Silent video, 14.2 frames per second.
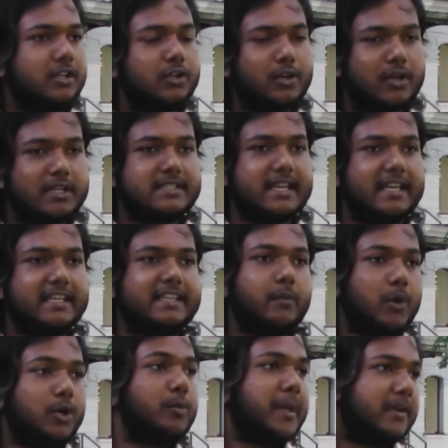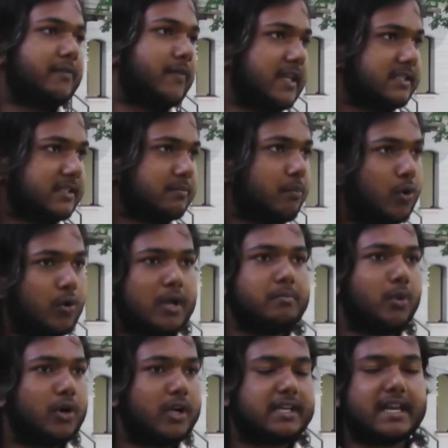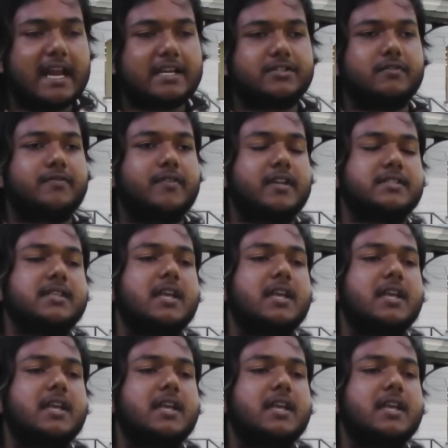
you know, it's like they want to make friends, more and more international friends.